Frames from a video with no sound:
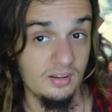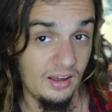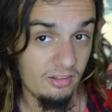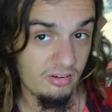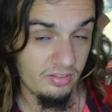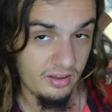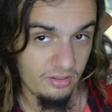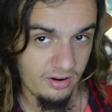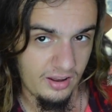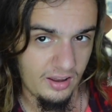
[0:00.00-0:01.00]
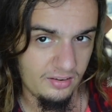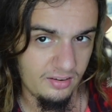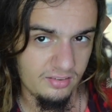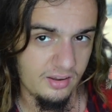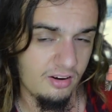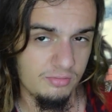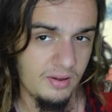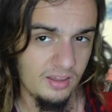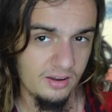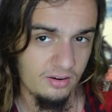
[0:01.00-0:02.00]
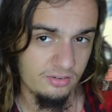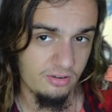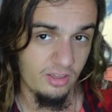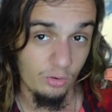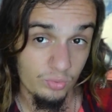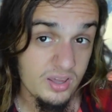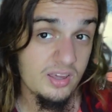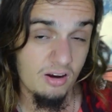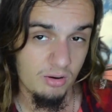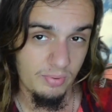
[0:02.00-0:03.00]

Tyler, on the other hand, is the charismatic character that we care